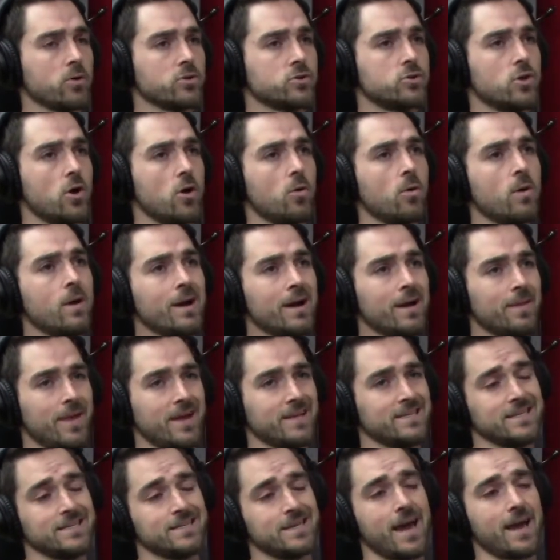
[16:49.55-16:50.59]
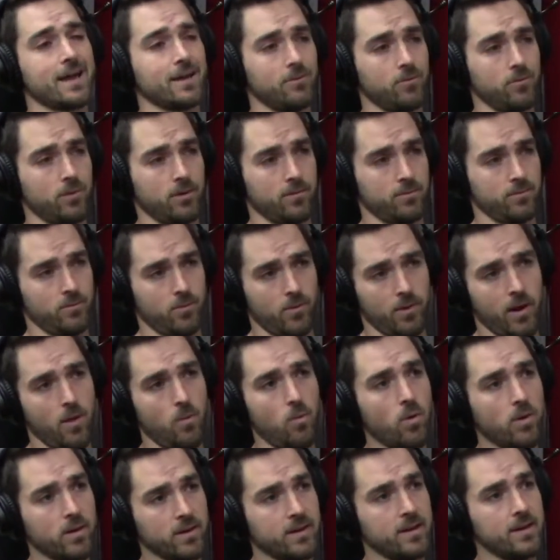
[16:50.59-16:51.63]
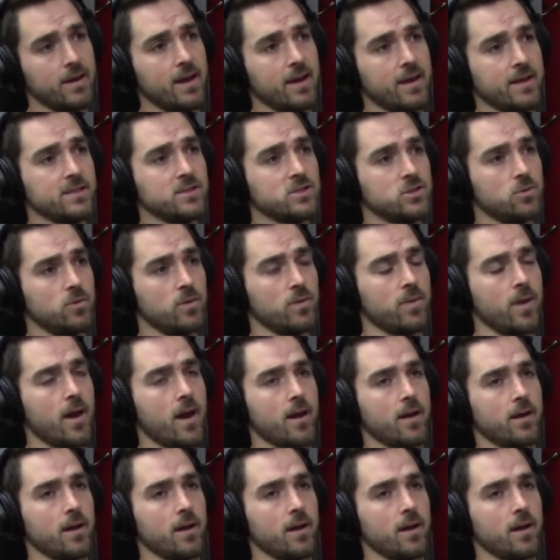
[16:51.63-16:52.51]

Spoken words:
So that's exactly what I wanted to get into with that.